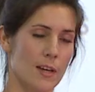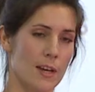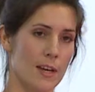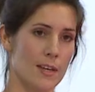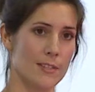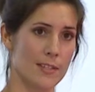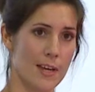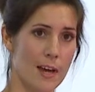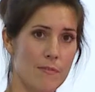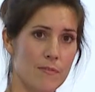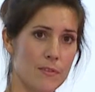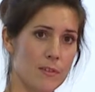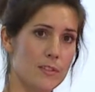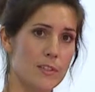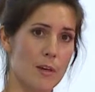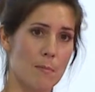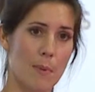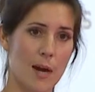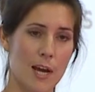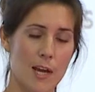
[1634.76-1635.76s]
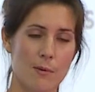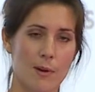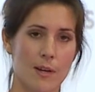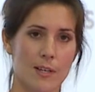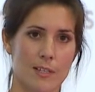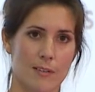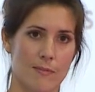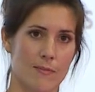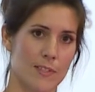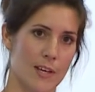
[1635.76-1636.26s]
a scaffold, a
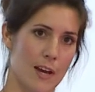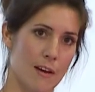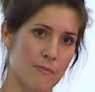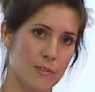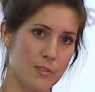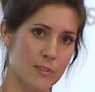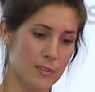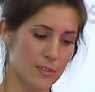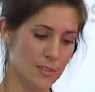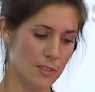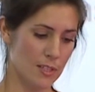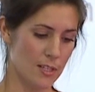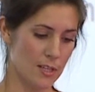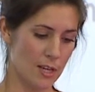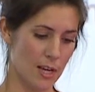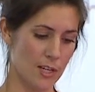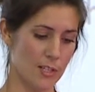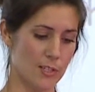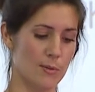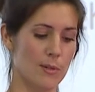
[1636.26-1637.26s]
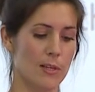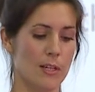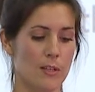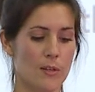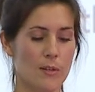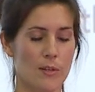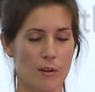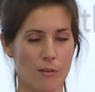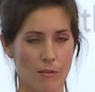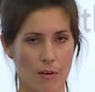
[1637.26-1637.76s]
bioactive scaffold, and to
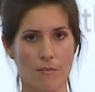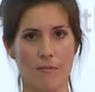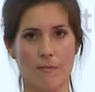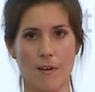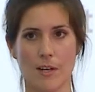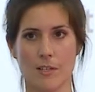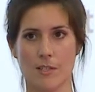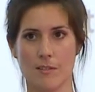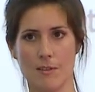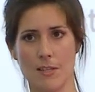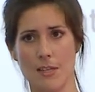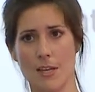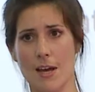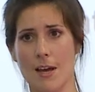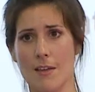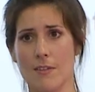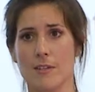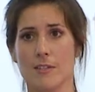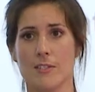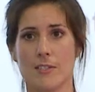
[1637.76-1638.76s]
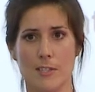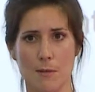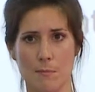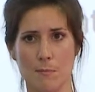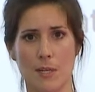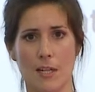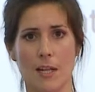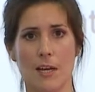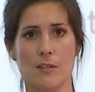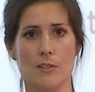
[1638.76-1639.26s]
include a growth factor in there that
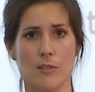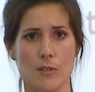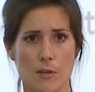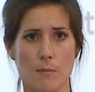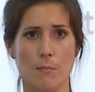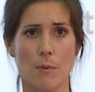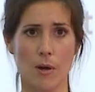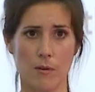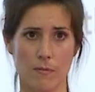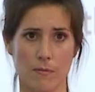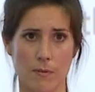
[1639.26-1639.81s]
stimulates new bone